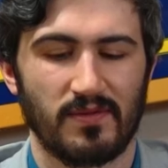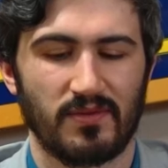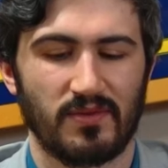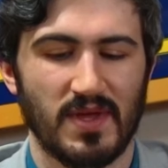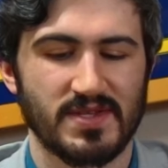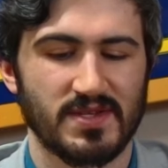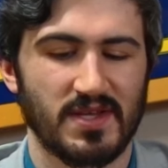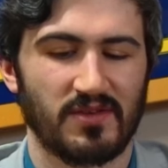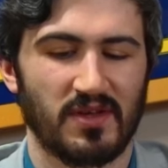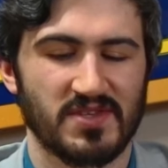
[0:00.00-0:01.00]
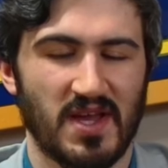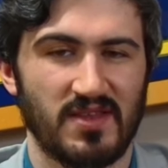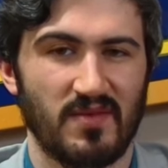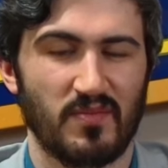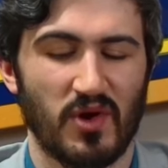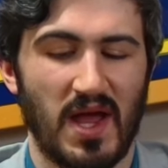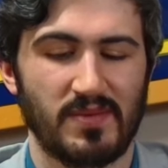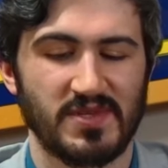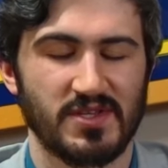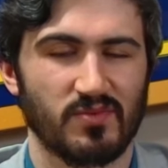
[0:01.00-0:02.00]
that's a telltale sign that
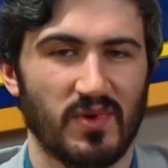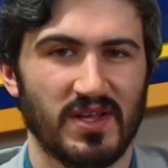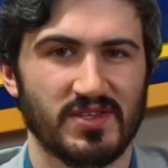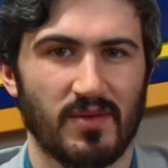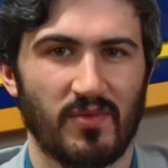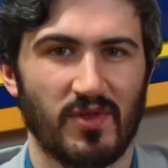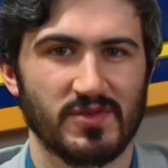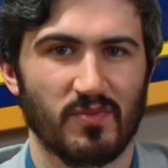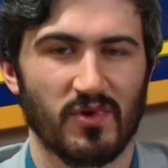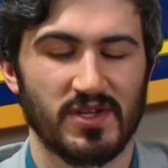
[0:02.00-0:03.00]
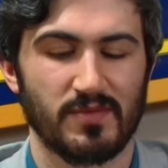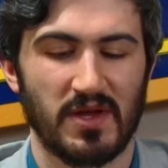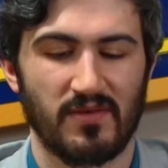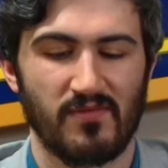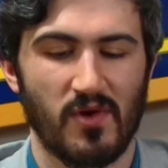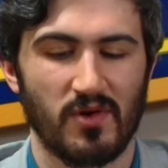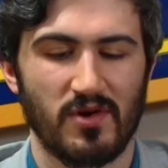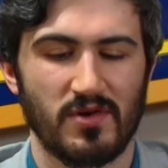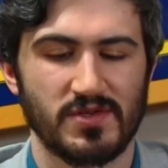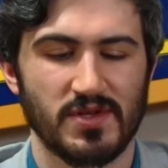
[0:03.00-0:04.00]
perhaps he is winning some of those more independent
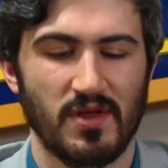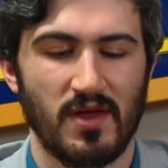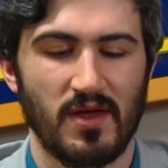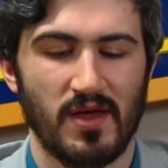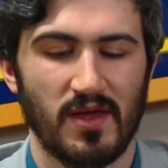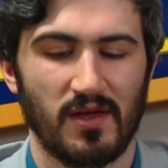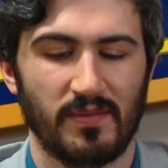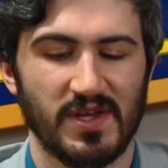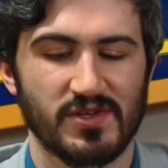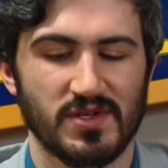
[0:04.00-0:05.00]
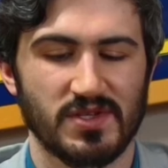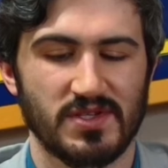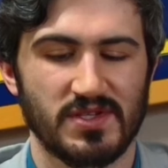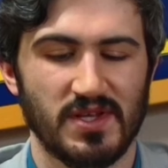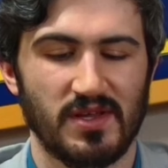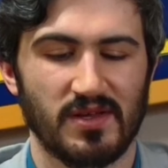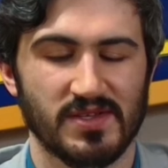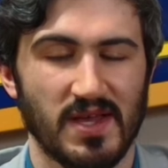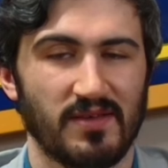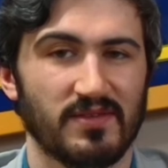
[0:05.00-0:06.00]
voters. It'll be interesting to see, because
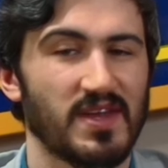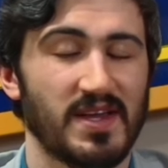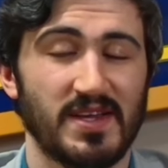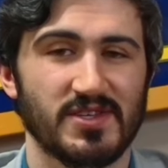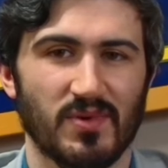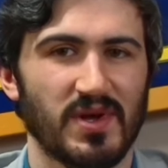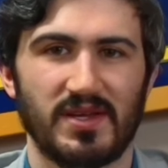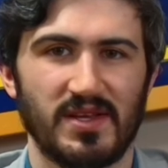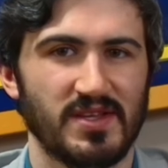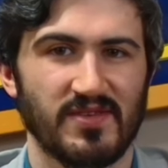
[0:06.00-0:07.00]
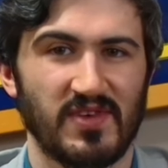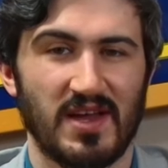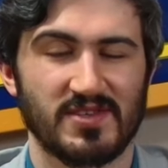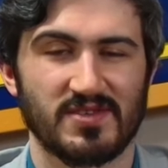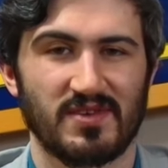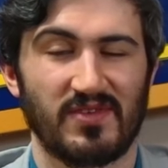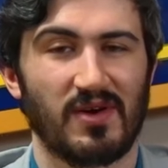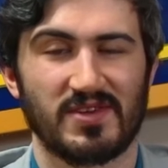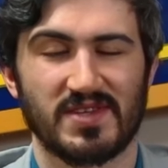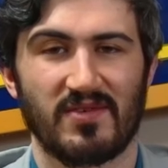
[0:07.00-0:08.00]
that is what he needs. If he
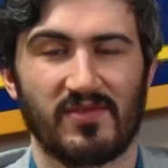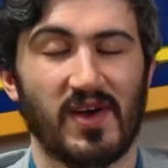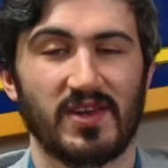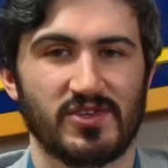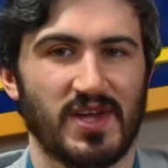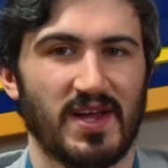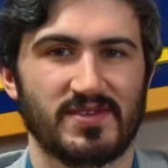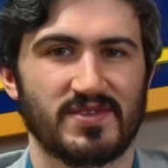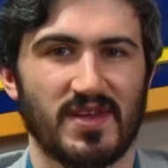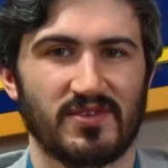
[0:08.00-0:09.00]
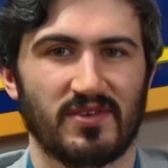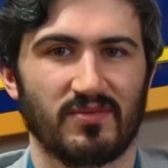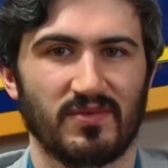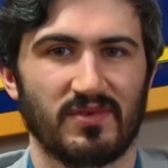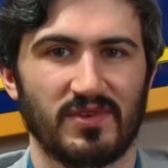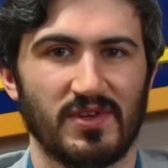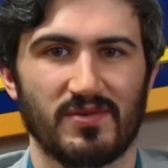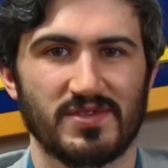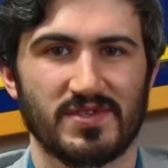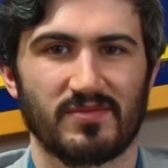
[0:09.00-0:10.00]
wants to have a fighting chance at the
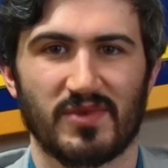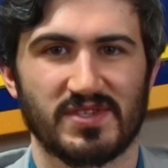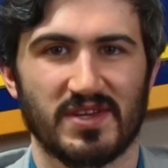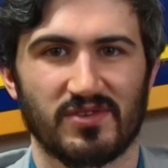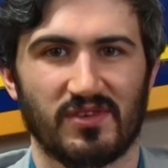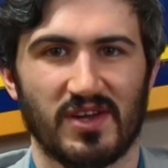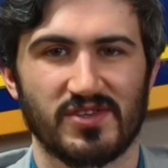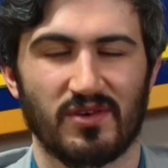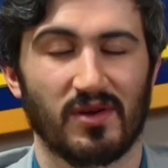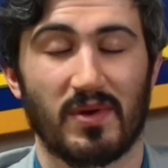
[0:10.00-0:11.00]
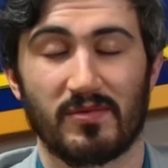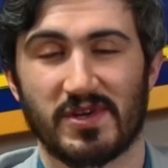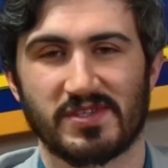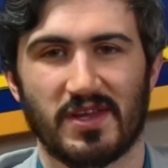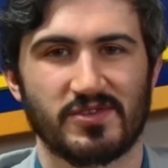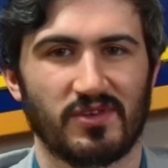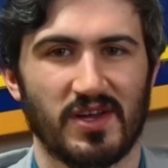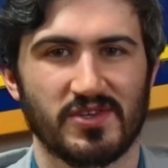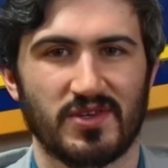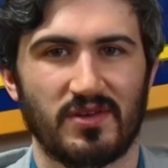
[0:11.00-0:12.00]
newest presidential election or upcoming presidential
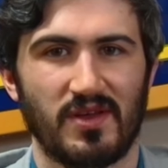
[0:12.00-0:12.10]
election,